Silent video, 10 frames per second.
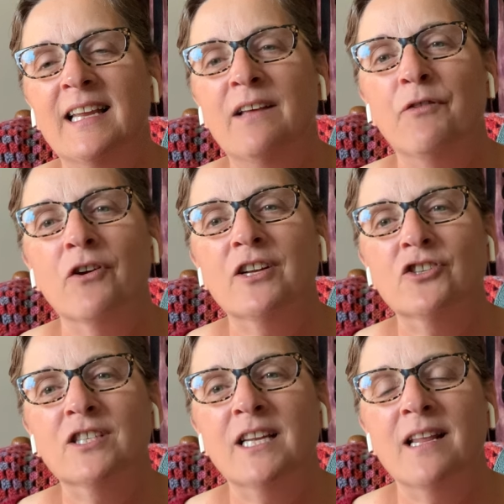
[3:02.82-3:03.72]
if you're
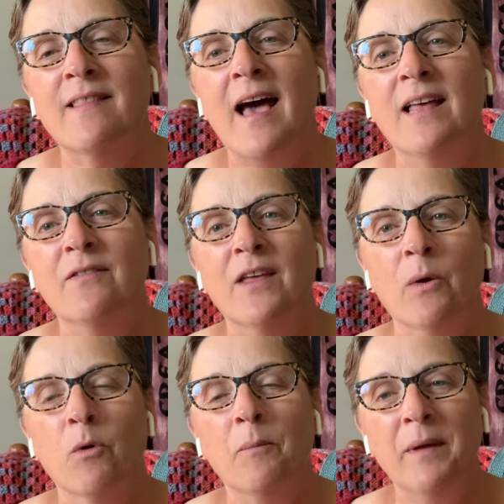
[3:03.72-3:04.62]
interested in that, there
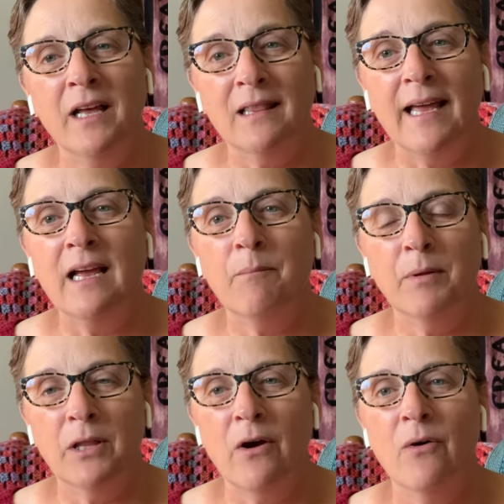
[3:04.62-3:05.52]
will be a link
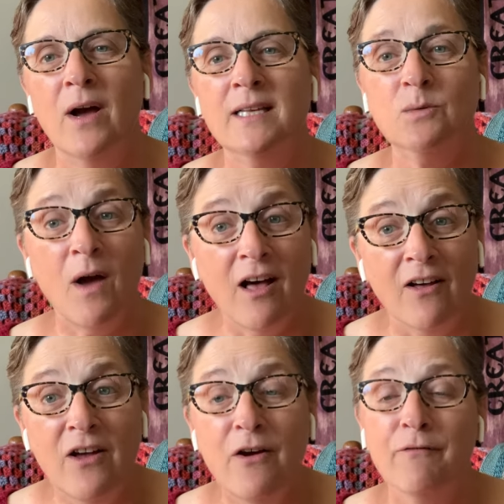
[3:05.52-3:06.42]
below as well
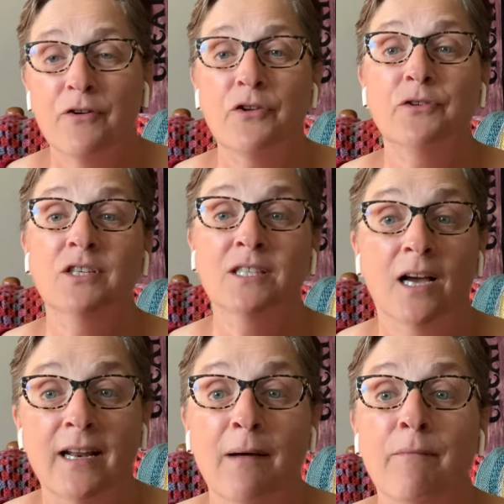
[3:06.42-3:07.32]
for you to
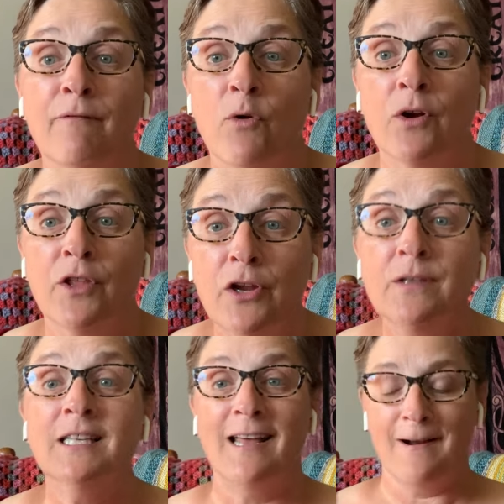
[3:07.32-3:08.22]
sign up for the
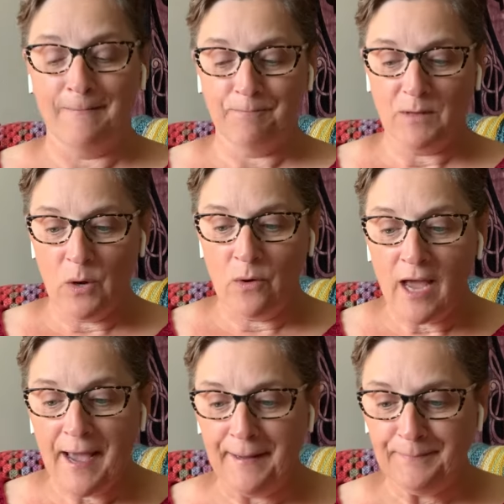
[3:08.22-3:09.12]
newsletter.
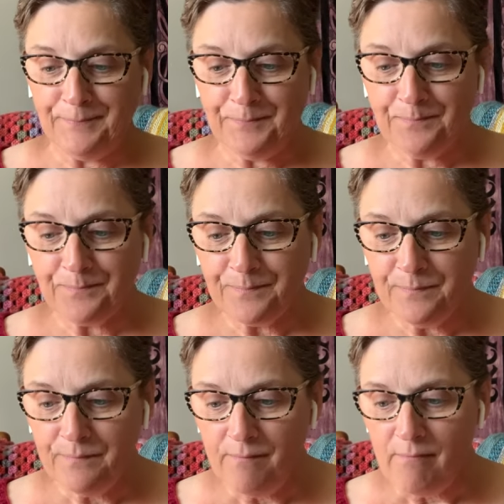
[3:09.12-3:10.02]
Okay.
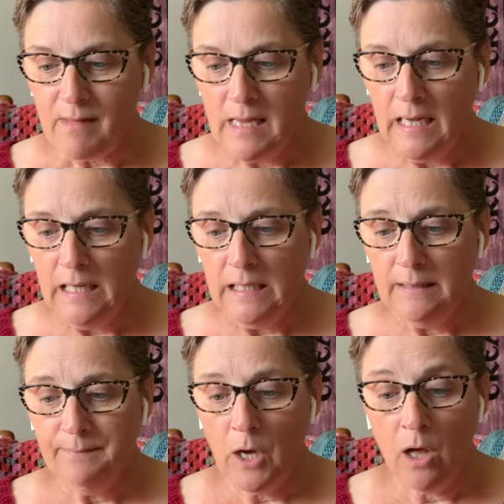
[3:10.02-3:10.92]

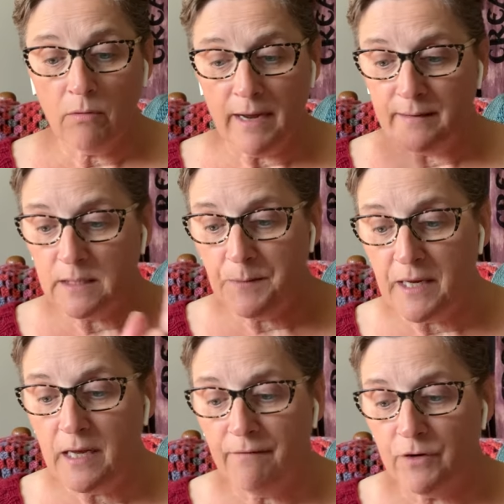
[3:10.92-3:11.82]
Um, all right,
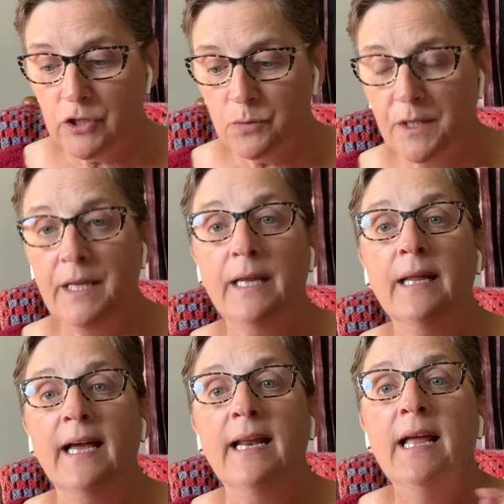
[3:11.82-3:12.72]
speaking of virtual knit
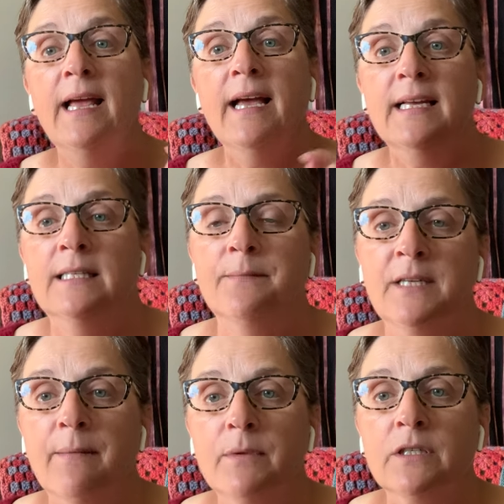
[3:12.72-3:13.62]
night,
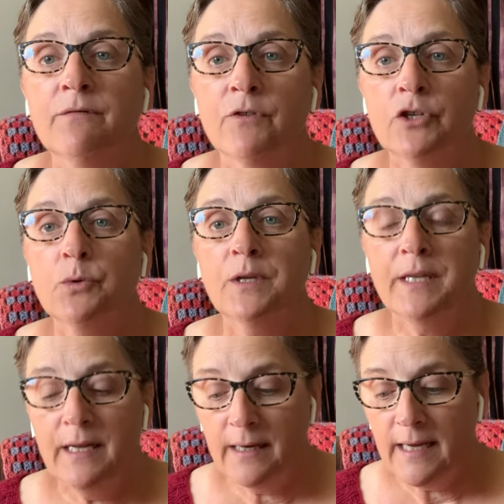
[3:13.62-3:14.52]
September's virtual
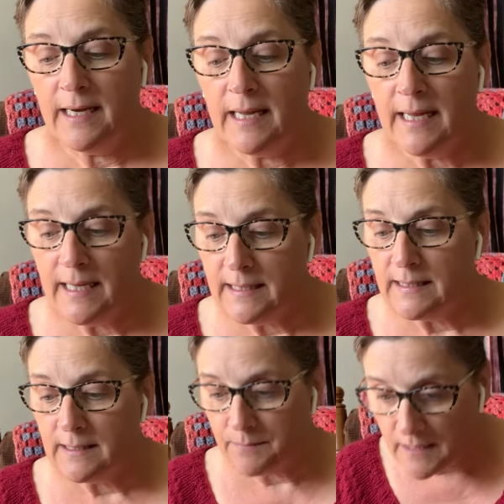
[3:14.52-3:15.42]
knit night is
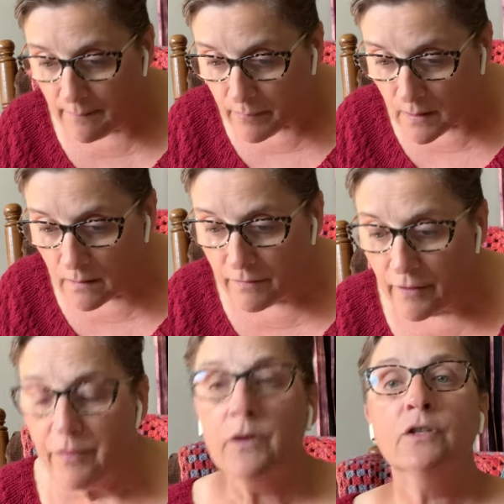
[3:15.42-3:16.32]
September the
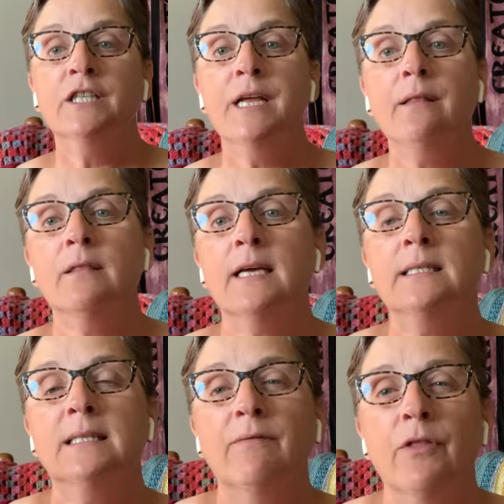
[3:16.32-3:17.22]
13th at
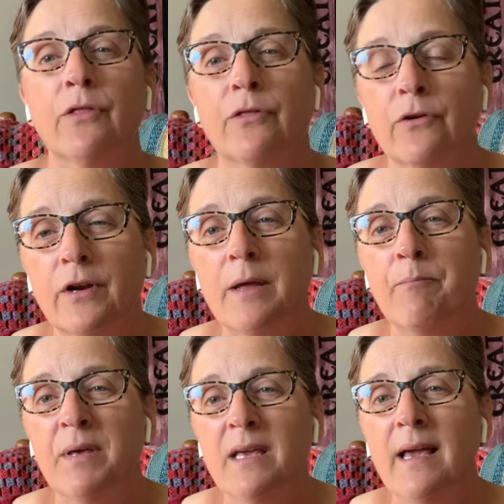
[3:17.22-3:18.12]
7.30
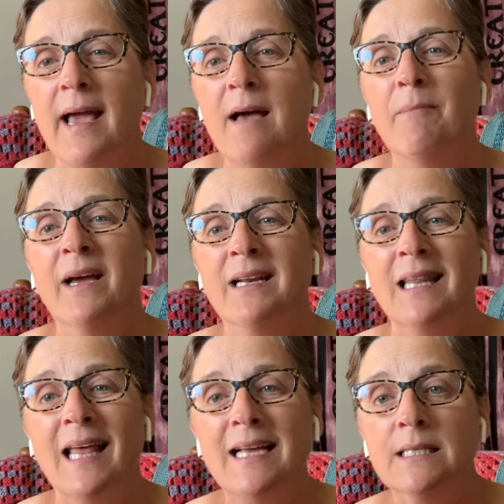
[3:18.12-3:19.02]
p.m.
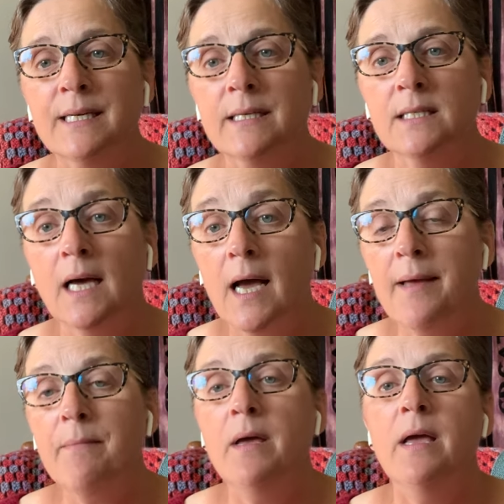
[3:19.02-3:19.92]
Atlantic
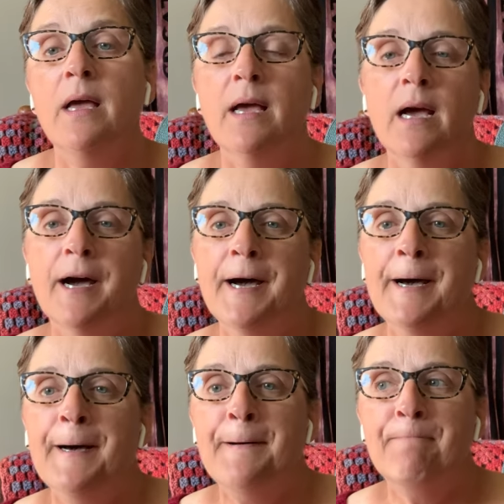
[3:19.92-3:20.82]
time.
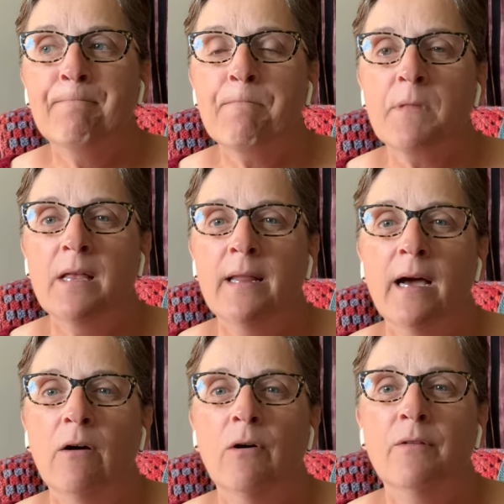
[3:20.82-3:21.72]
Um,
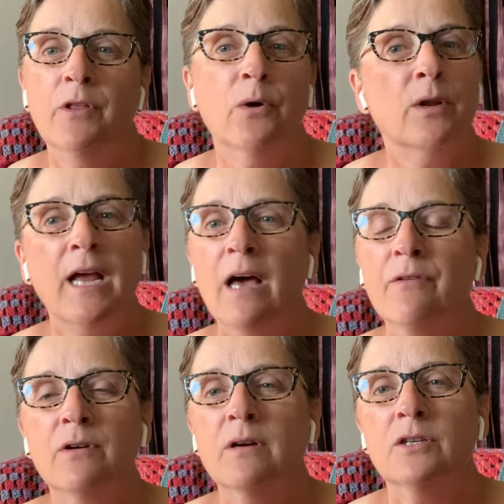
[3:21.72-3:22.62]
now, the only
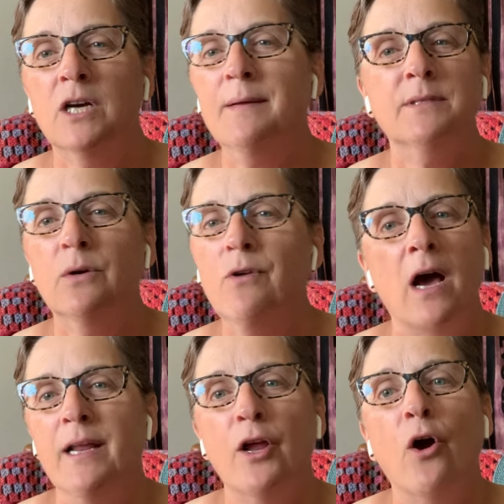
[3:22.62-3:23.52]
other time zone
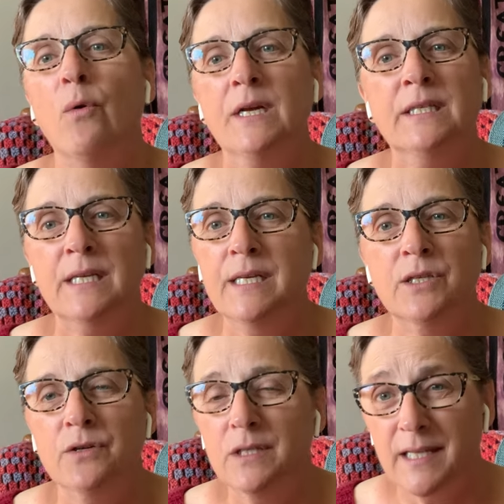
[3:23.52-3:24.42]
I know is
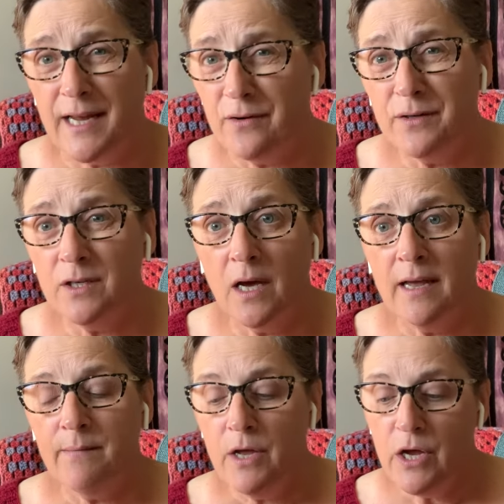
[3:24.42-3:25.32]
Eastern Standard
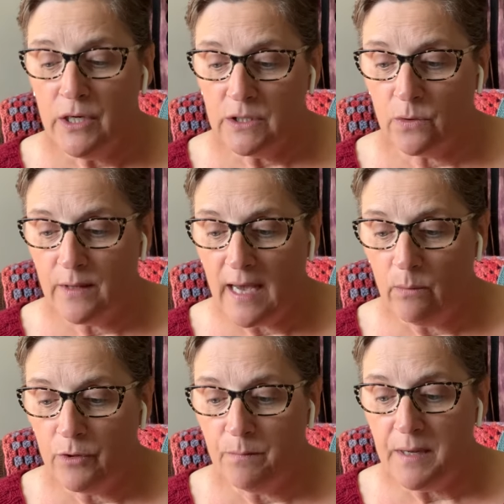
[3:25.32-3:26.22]
Time, so that
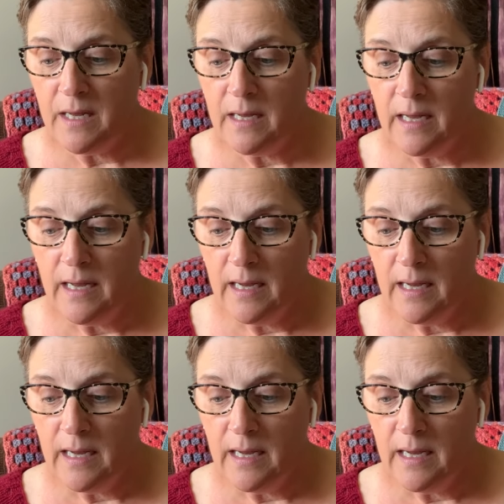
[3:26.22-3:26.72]
would be